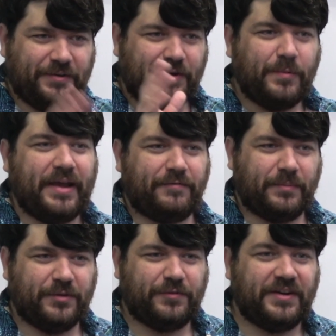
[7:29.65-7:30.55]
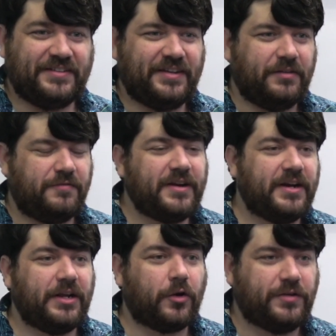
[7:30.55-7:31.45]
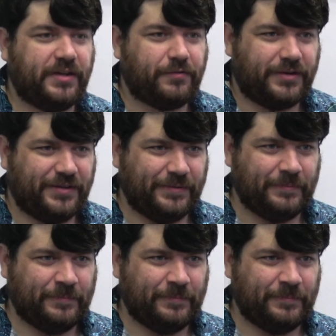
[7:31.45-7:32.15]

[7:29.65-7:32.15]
away from the sphere at T infinity are different.